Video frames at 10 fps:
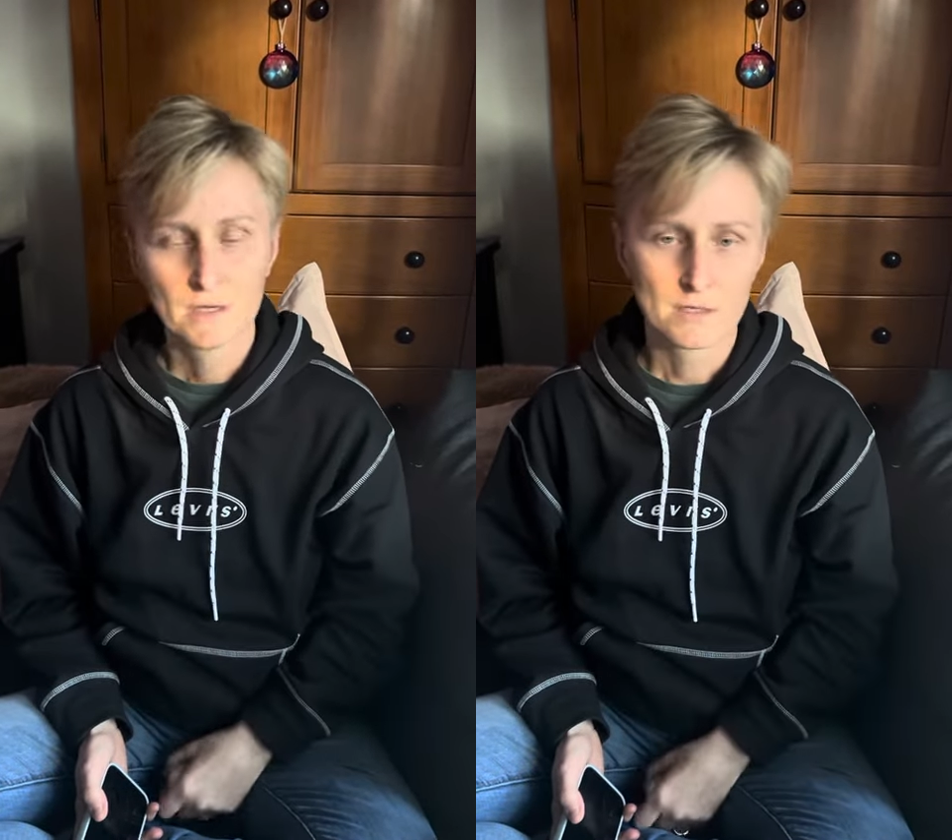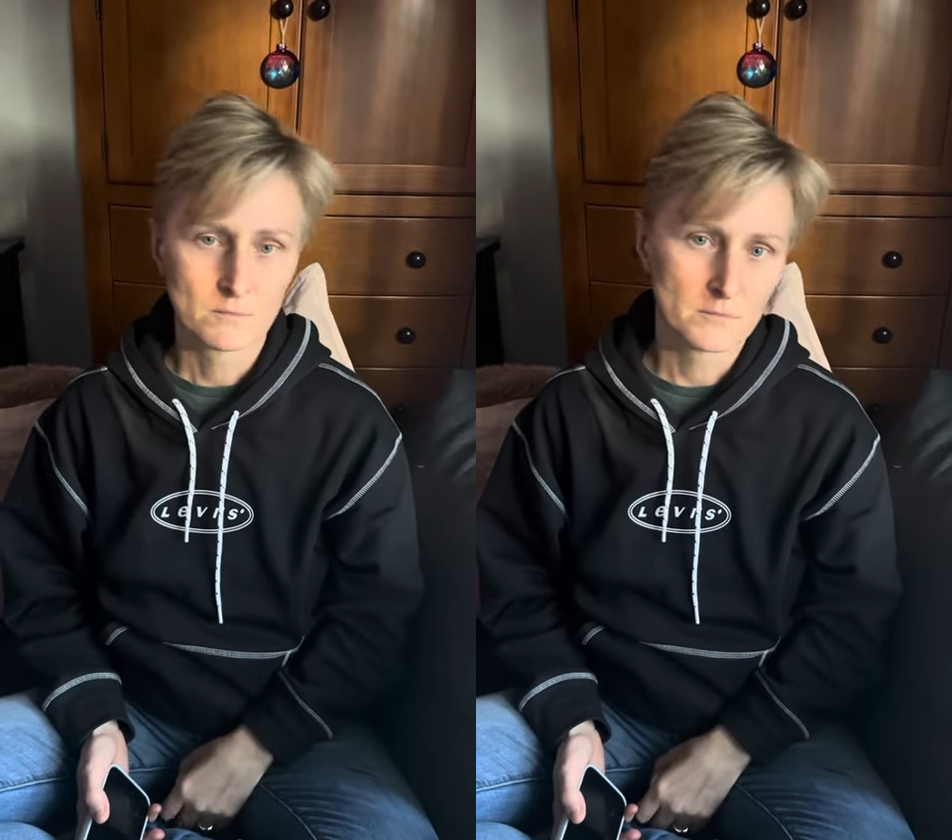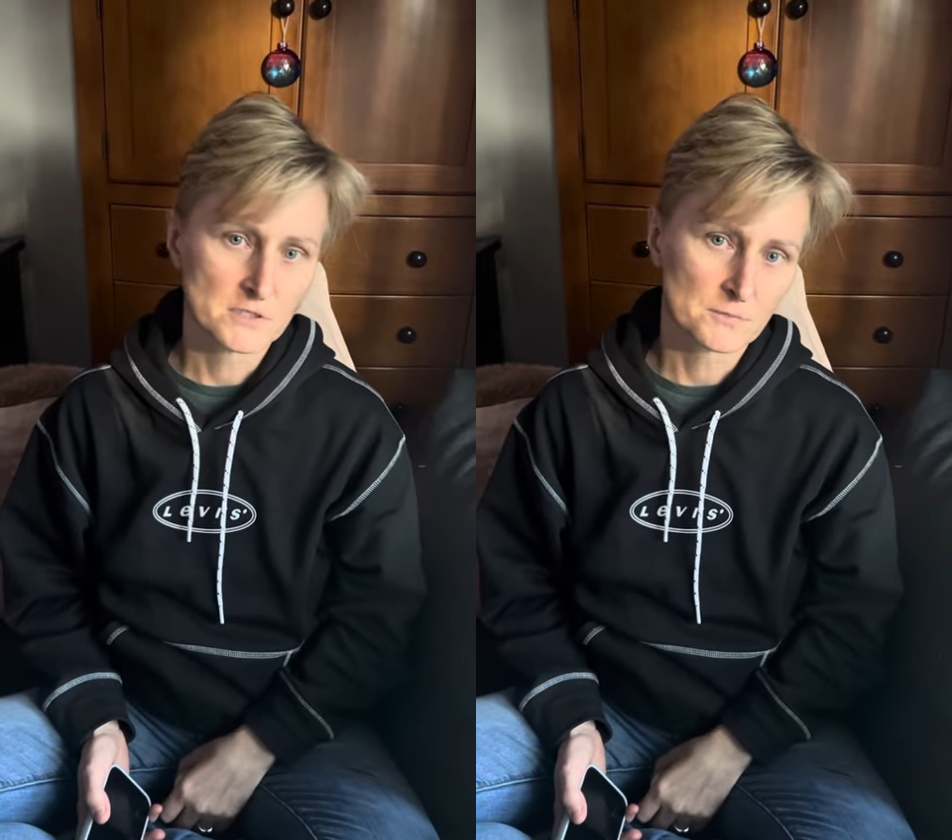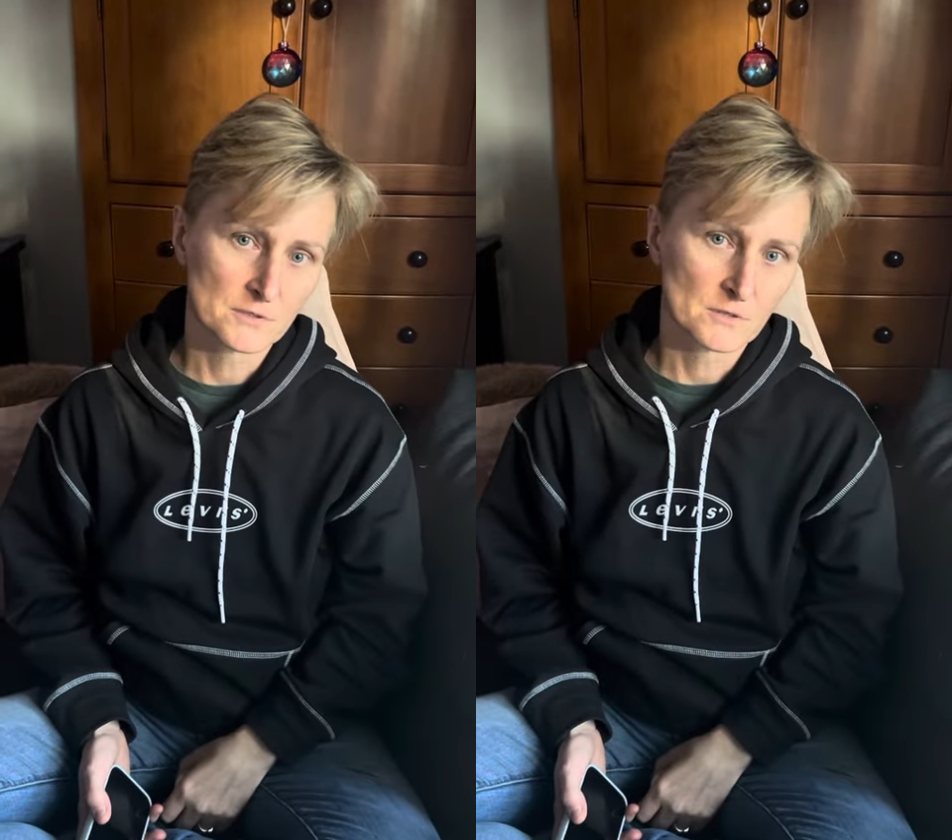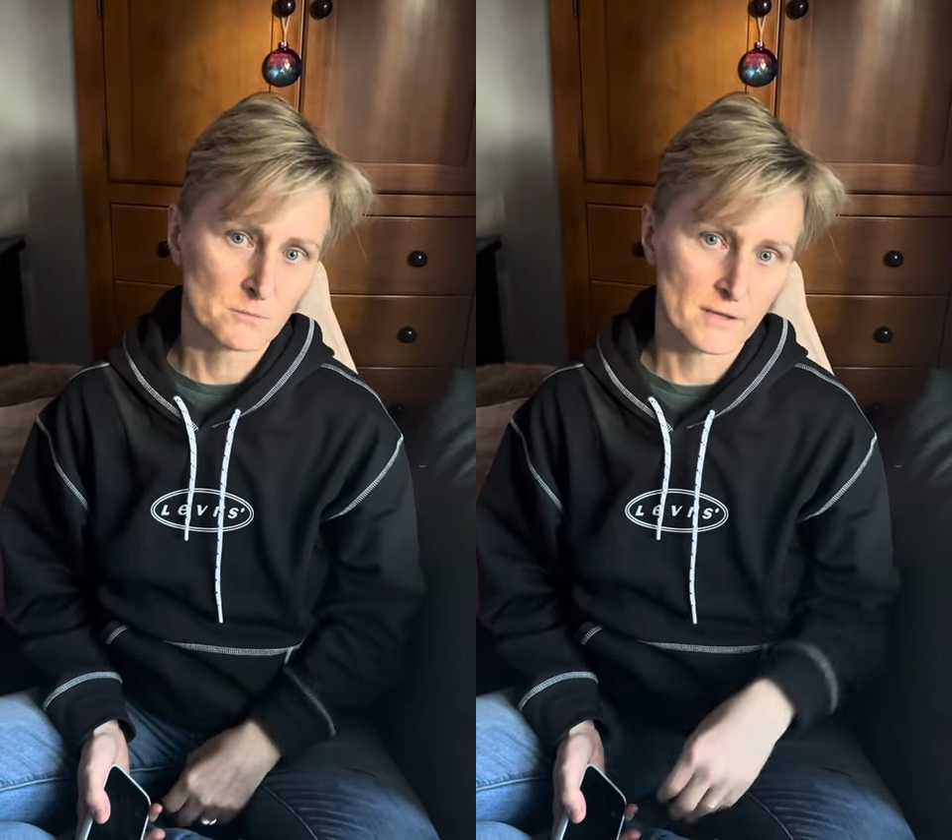in between
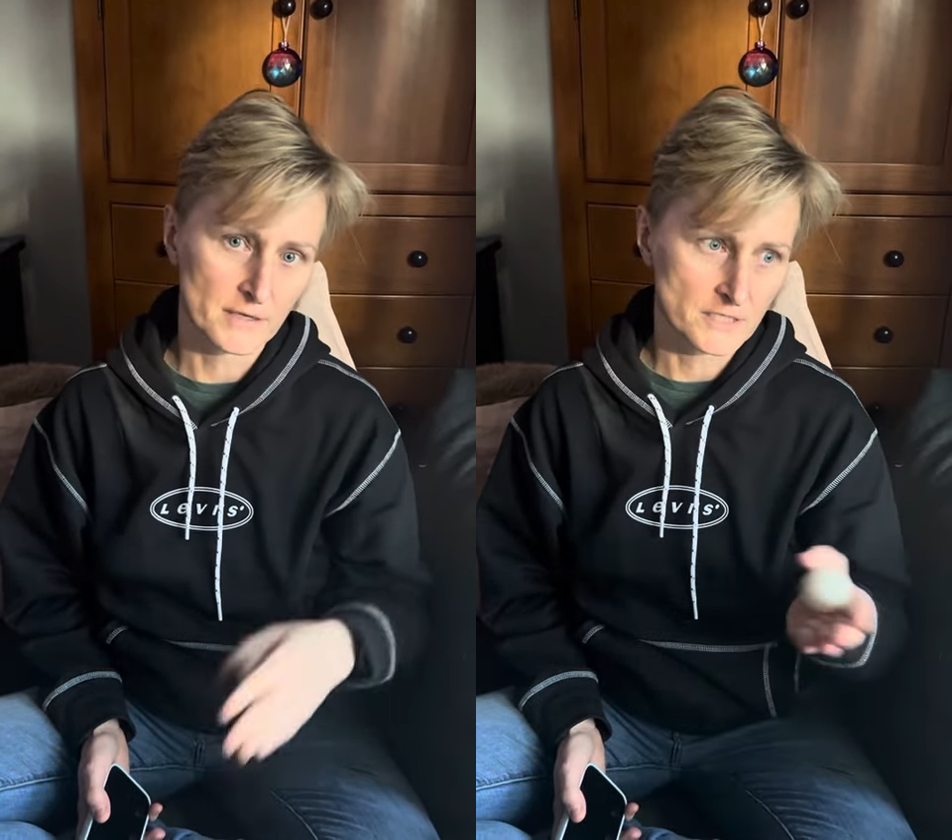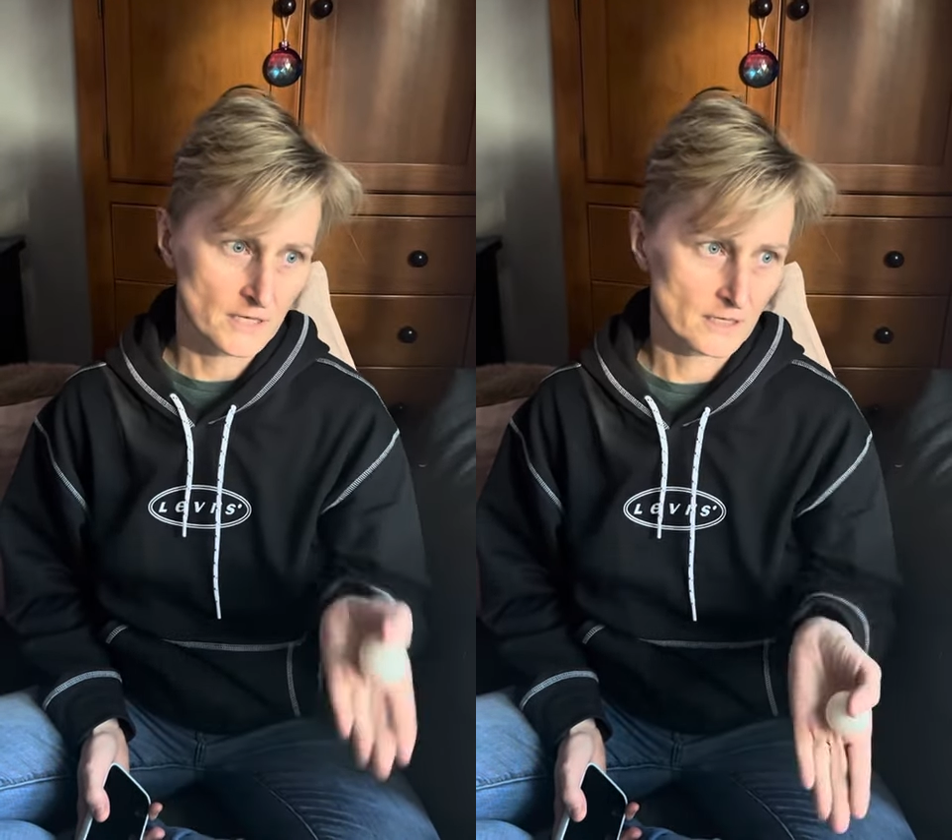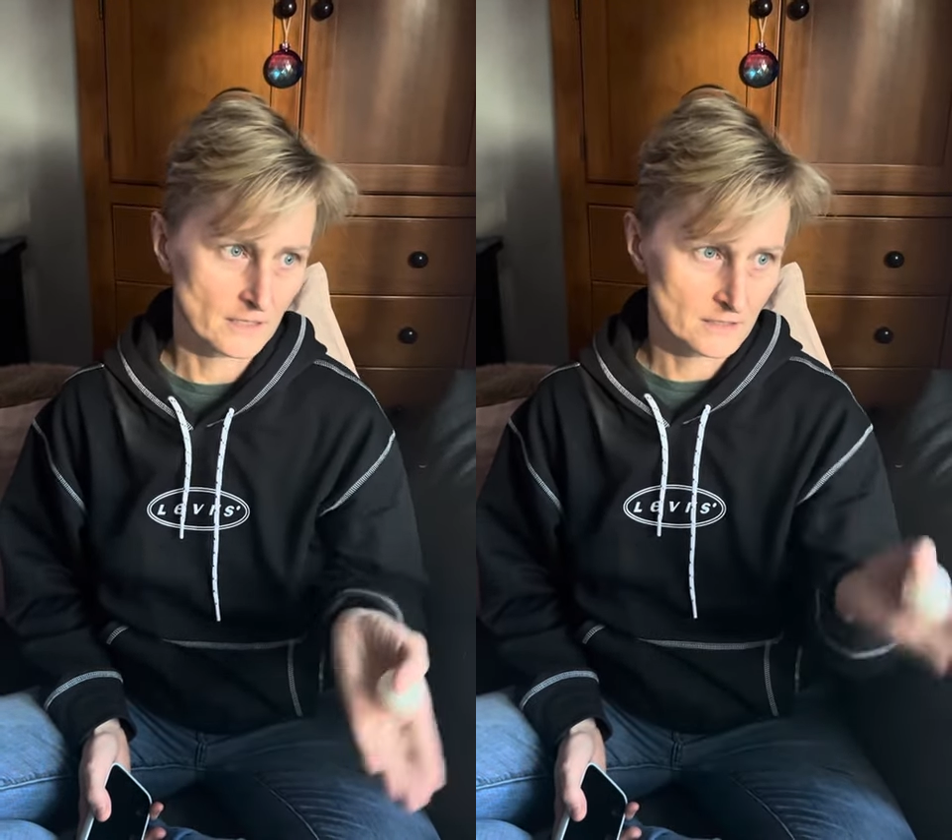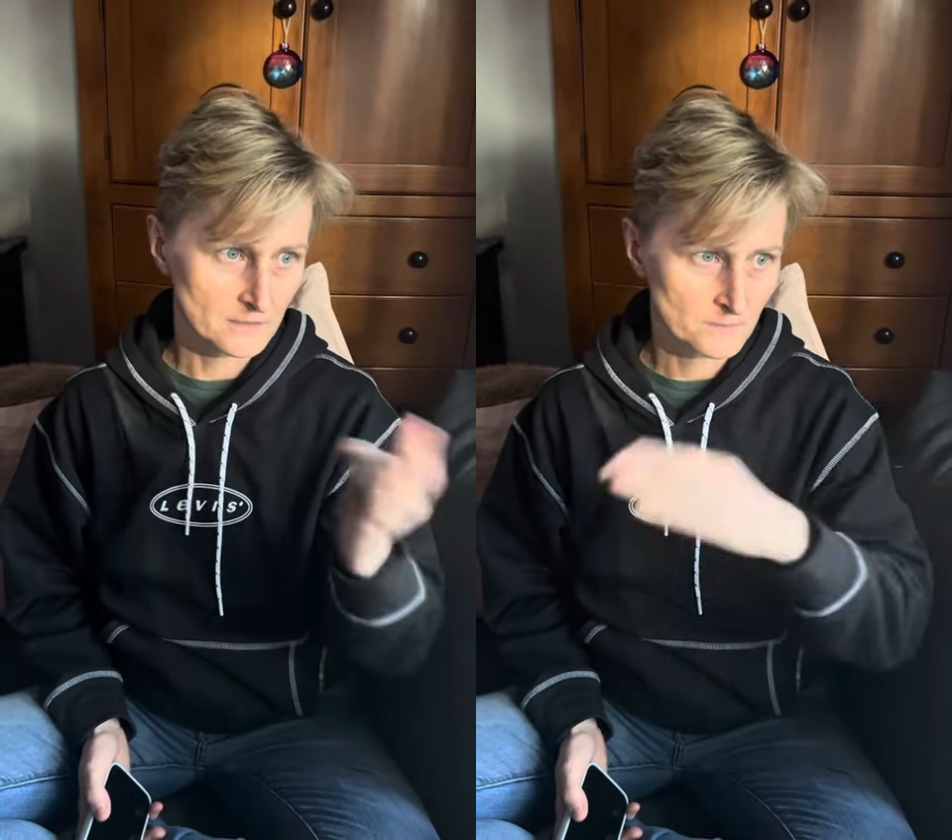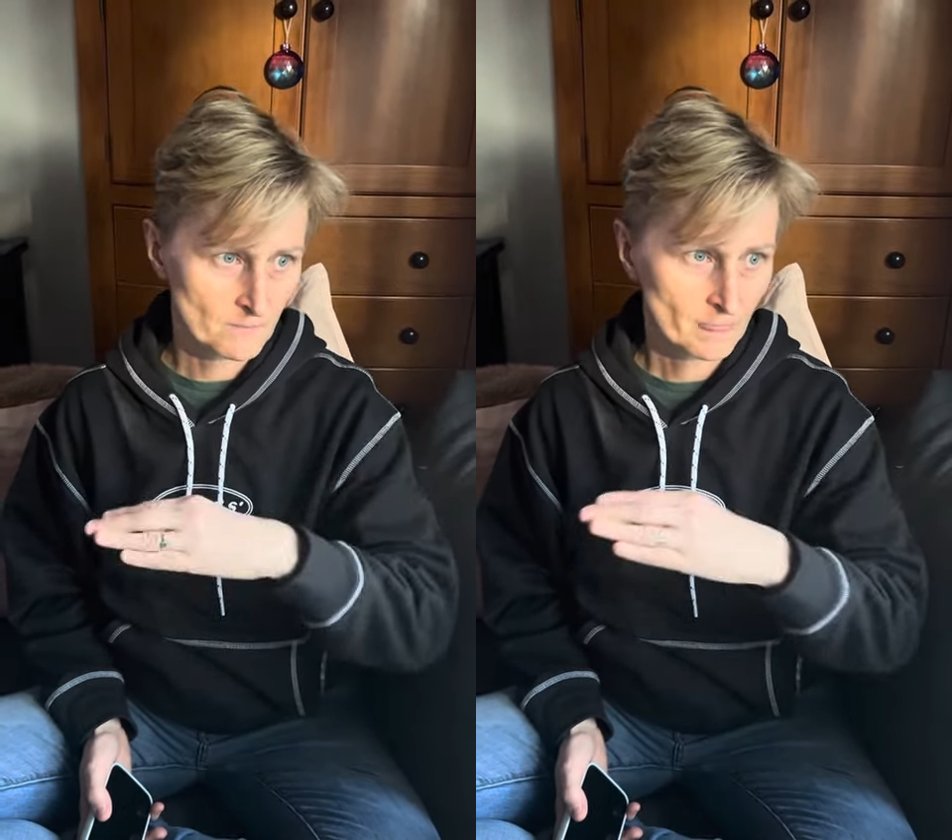the blade and